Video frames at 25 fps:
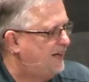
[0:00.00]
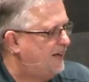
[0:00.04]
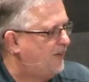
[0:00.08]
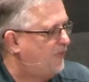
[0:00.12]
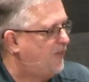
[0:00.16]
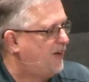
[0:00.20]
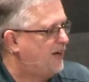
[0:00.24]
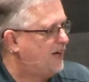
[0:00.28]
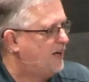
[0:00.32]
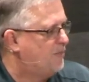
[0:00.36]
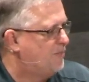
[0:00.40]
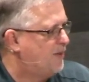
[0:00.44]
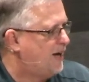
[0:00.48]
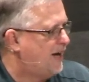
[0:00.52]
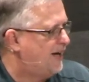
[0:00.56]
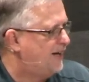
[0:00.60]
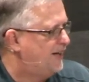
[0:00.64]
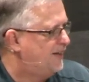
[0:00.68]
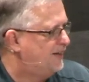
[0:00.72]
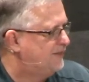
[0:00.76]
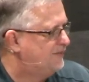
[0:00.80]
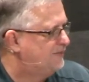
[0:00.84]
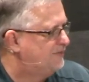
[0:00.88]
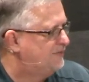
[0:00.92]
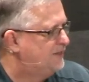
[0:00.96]
Now, think
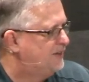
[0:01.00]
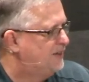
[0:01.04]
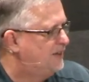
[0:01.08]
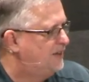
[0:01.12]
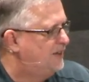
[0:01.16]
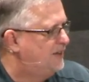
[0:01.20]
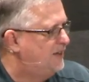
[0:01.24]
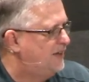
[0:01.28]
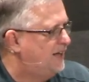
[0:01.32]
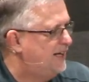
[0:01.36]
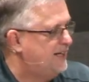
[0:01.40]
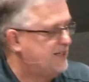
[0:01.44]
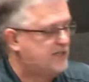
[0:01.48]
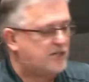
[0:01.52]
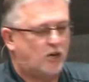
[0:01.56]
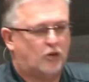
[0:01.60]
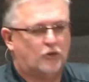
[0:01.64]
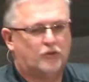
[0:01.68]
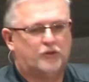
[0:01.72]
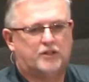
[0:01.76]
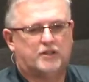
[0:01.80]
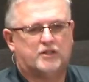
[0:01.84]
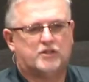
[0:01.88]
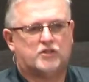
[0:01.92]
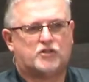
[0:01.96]
about it. He
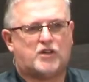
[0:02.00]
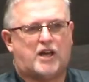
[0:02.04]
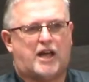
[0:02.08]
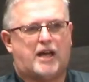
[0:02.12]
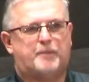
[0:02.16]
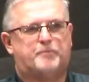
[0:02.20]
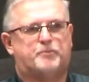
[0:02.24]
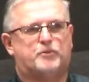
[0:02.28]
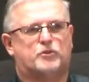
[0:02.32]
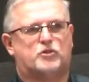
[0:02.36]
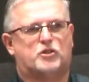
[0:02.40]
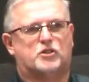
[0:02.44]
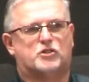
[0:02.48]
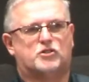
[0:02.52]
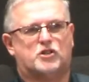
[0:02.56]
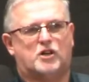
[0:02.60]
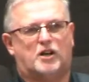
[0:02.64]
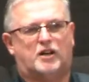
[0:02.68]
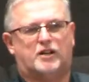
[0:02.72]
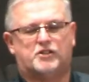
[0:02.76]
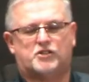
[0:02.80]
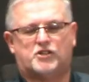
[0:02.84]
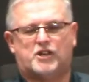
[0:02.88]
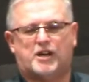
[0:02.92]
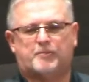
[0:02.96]
told the disciples in
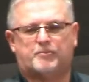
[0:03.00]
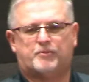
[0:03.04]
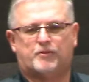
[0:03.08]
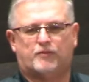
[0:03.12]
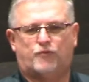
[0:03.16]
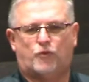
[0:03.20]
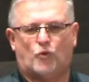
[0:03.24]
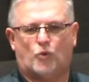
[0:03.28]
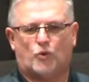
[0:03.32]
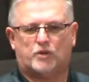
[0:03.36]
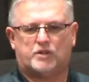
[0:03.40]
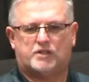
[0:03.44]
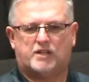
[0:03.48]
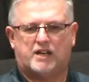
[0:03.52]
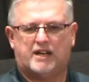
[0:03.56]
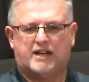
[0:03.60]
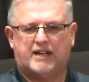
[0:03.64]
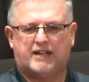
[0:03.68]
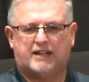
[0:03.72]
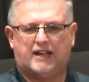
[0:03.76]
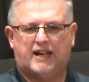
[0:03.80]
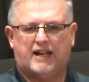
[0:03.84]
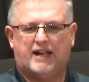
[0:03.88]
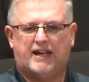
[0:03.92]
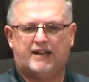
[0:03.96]
John chapter
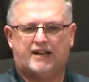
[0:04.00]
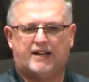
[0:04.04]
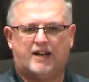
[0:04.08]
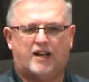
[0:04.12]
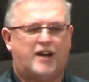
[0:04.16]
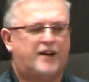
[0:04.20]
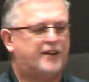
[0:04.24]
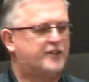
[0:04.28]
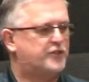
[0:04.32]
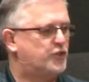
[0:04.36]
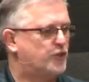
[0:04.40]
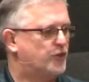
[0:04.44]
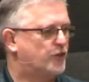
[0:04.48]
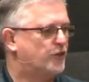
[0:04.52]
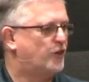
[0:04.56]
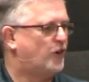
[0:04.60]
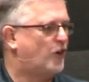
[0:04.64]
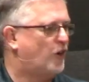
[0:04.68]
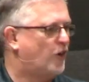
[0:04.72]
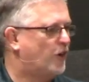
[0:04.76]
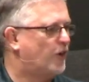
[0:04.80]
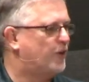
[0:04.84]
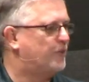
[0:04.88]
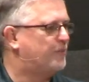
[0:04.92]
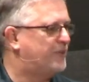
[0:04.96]
14, let not your
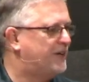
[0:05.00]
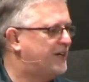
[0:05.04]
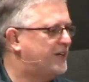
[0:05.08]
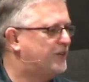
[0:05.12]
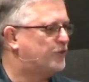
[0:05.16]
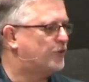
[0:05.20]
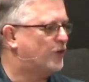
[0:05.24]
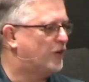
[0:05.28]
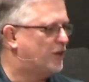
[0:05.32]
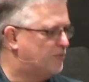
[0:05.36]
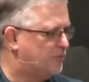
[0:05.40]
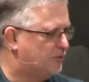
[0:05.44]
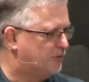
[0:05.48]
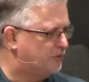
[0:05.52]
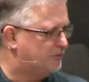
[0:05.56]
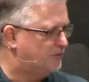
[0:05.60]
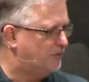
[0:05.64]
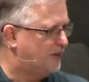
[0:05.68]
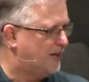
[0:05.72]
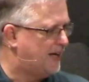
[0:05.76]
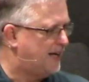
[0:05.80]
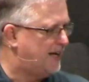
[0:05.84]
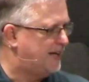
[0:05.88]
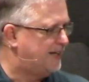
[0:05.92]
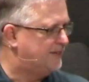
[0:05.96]
heart be
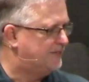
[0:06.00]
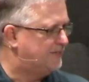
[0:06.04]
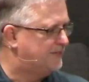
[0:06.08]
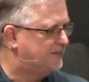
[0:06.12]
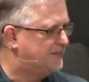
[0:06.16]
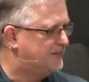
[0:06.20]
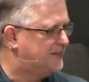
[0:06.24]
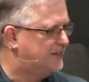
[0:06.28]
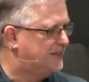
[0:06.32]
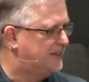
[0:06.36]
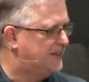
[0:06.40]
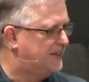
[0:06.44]
troubled, right?